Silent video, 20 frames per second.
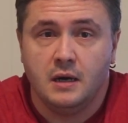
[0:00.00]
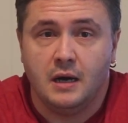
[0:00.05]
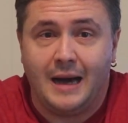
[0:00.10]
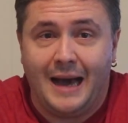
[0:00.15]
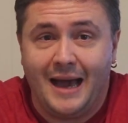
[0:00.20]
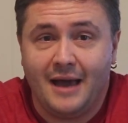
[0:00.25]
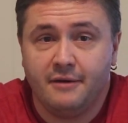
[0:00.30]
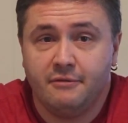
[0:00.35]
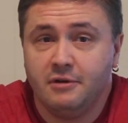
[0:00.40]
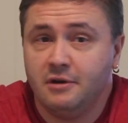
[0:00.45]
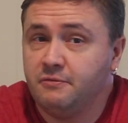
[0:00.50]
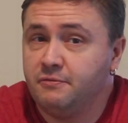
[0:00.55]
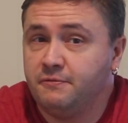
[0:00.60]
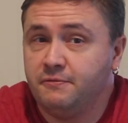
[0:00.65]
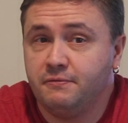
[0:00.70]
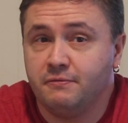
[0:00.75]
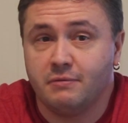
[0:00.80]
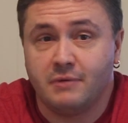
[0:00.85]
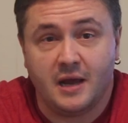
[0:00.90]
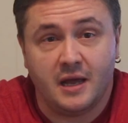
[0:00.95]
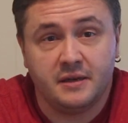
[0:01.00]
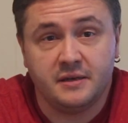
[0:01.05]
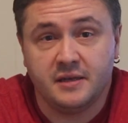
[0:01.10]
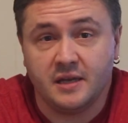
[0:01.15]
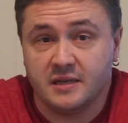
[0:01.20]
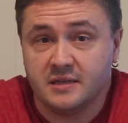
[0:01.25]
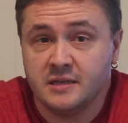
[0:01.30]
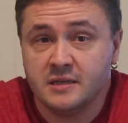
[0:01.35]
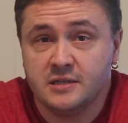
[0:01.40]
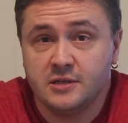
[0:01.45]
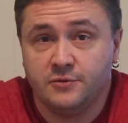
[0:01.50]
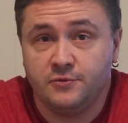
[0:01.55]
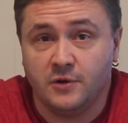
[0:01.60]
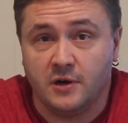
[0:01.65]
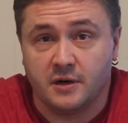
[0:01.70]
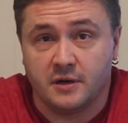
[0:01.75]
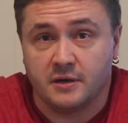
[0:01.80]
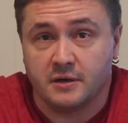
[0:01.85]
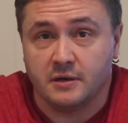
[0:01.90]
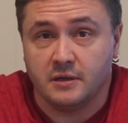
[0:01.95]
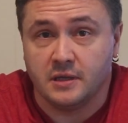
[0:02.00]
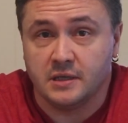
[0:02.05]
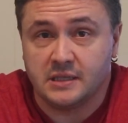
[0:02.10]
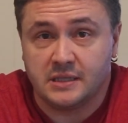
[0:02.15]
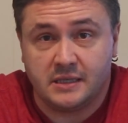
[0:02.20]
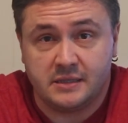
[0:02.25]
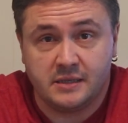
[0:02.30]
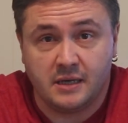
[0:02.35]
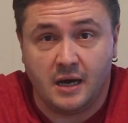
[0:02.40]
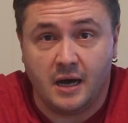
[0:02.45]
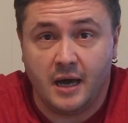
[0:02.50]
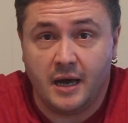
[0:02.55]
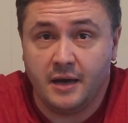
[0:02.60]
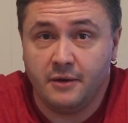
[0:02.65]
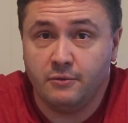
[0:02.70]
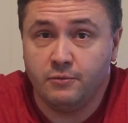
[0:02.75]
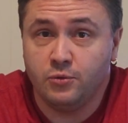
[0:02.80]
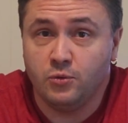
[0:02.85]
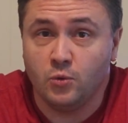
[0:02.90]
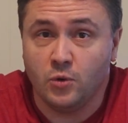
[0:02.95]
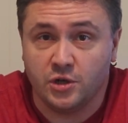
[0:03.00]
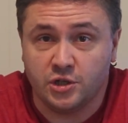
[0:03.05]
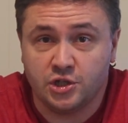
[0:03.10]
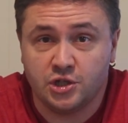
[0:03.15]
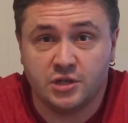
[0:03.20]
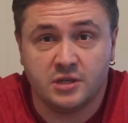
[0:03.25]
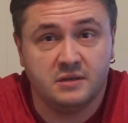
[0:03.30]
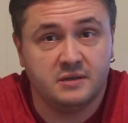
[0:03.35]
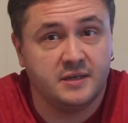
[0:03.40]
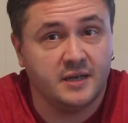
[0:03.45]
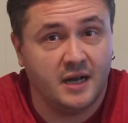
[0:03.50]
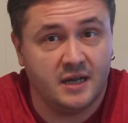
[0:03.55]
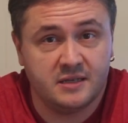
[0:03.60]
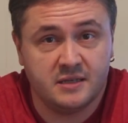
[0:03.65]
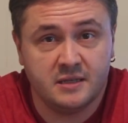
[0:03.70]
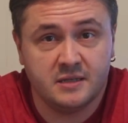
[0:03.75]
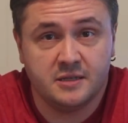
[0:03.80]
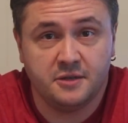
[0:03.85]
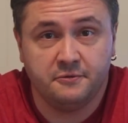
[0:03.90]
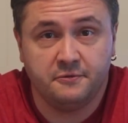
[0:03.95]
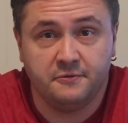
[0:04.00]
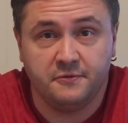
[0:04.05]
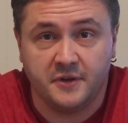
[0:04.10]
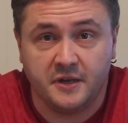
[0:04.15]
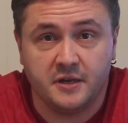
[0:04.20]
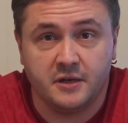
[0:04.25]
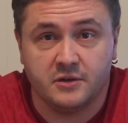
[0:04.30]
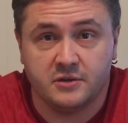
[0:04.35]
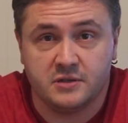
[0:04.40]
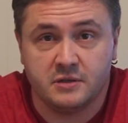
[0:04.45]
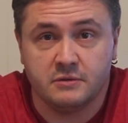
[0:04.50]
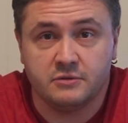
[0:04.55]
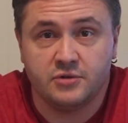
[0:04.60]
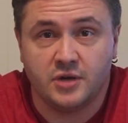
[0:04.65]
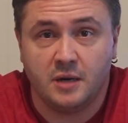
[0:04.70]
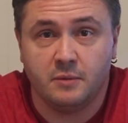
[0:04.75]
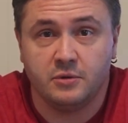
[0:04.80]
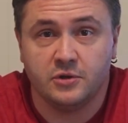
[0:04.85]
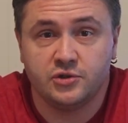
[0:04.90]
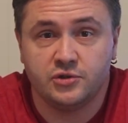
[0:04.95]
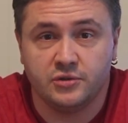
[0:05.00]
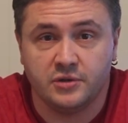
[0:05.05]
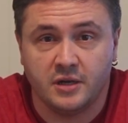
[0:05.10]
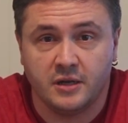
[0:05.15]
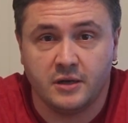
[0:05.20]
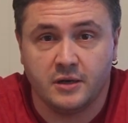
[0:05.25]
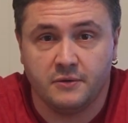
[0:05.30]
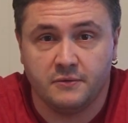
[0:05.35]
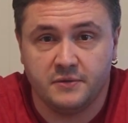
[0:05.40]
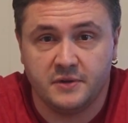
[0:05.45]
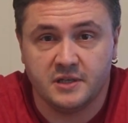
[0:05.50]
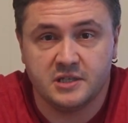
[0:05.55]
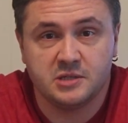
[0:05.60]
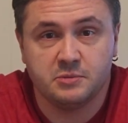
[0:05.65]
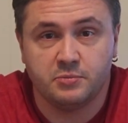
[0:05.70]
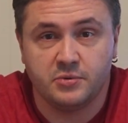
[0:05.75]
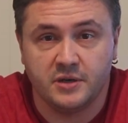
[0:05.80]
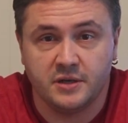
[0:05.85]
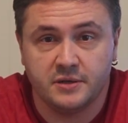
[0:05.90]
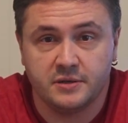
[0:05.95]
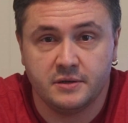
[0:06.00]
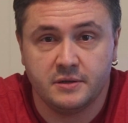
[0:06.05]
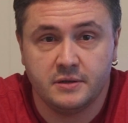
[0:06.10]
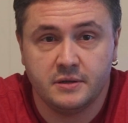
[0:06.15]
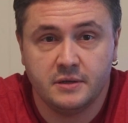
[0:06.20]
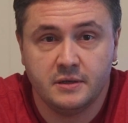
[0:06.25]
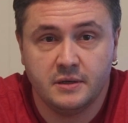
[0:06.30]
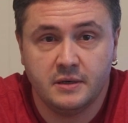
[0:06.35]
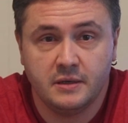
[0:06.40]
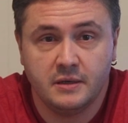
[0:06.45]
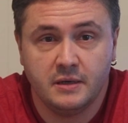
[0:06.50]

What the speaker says: I have read dozens of articles. I have watched dozens of videos on troubleshooting of this printer.